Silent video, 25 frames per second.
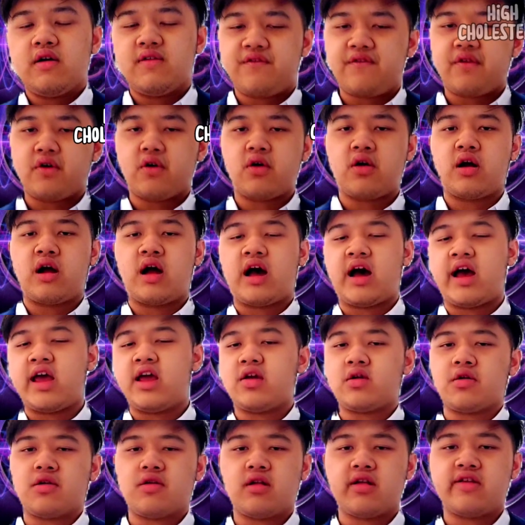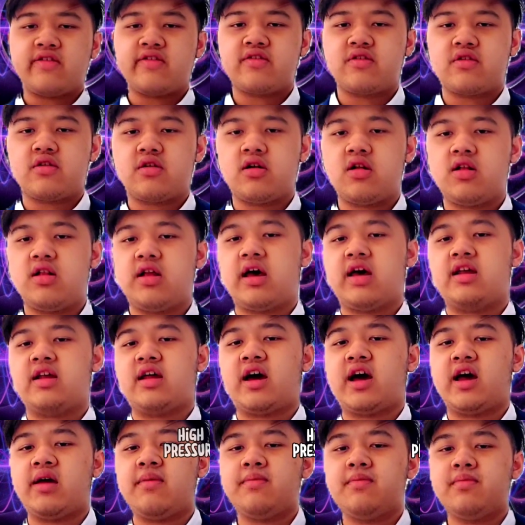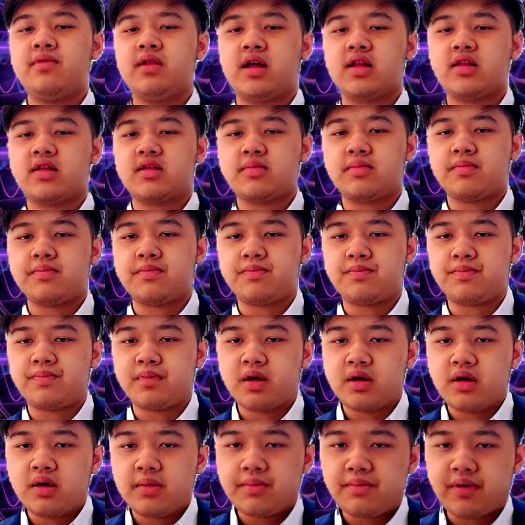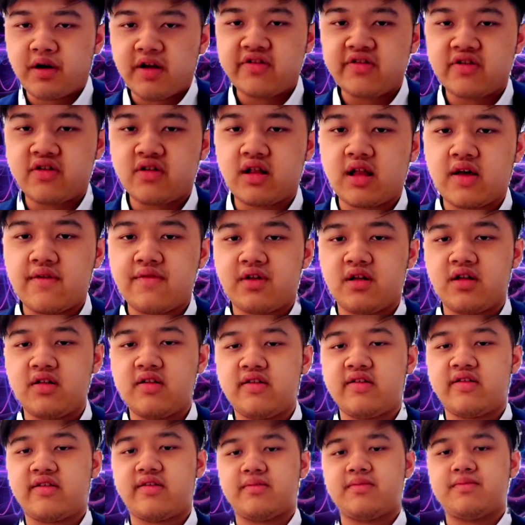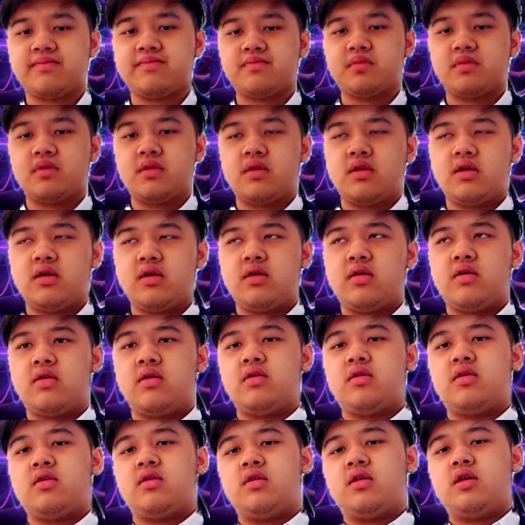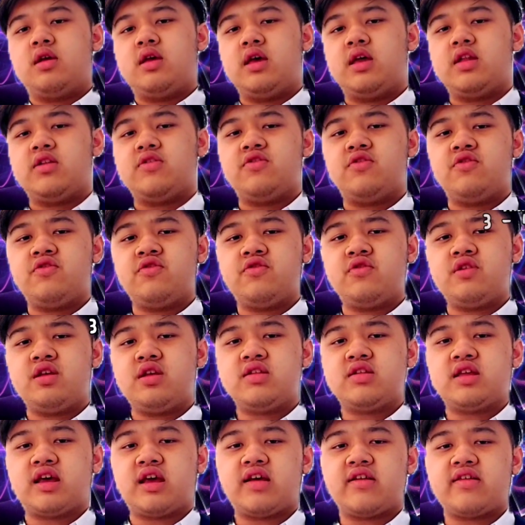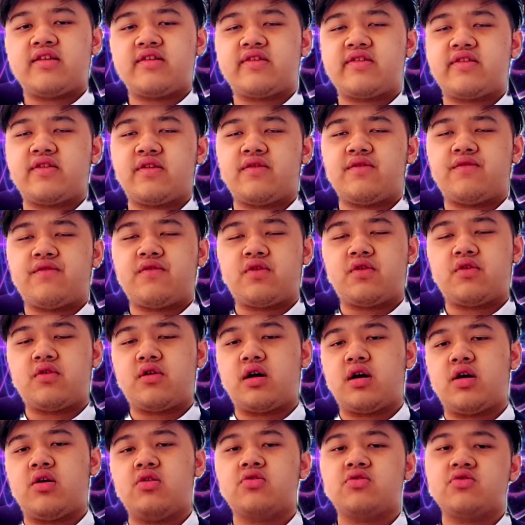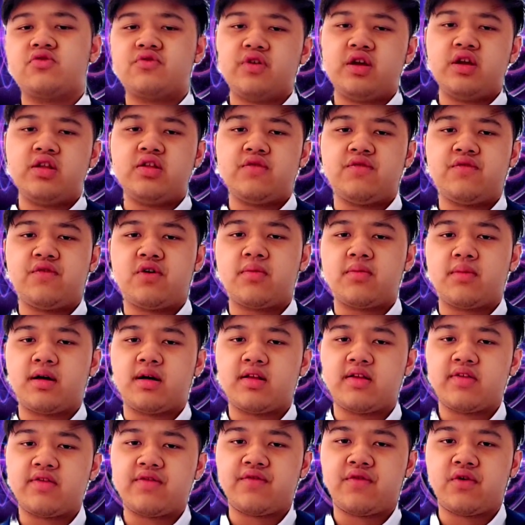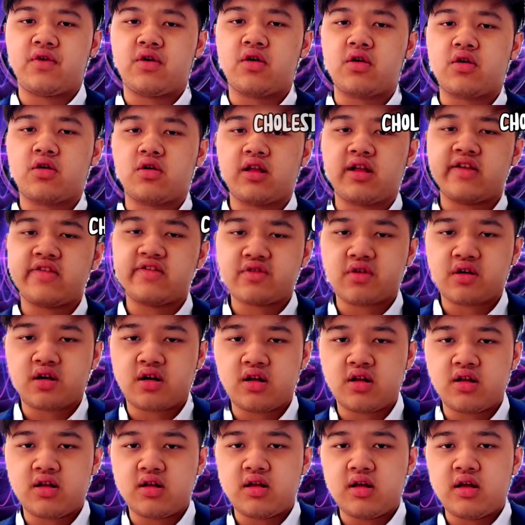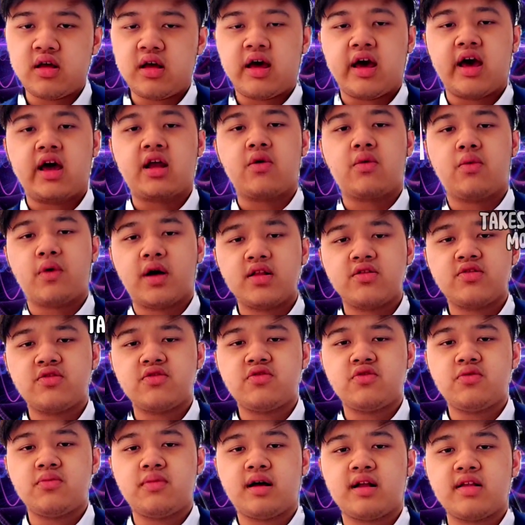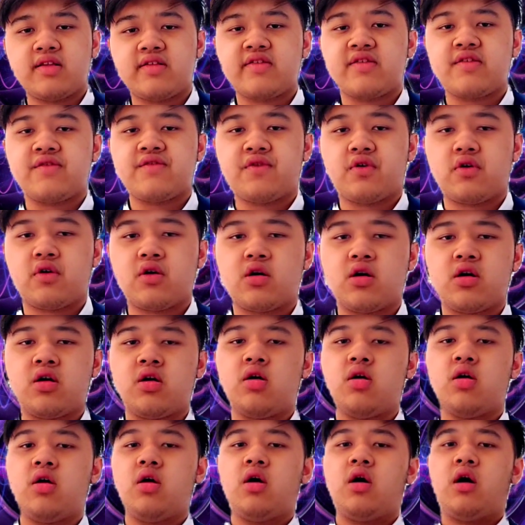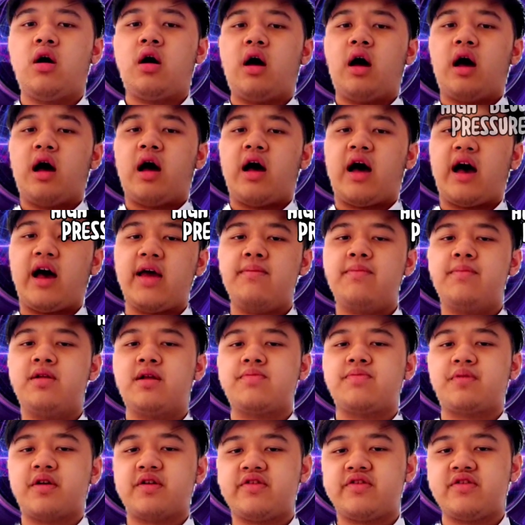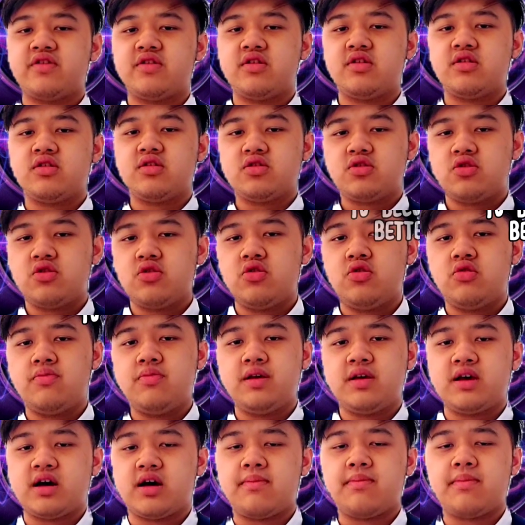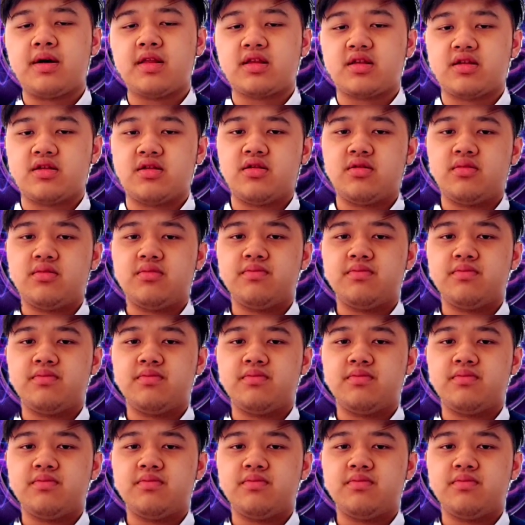For high cholesterol and high blood pressure levels, it usually takes for around 3 to 4 months for cholesterol and 1 to 2 months for high blood pressure to become better.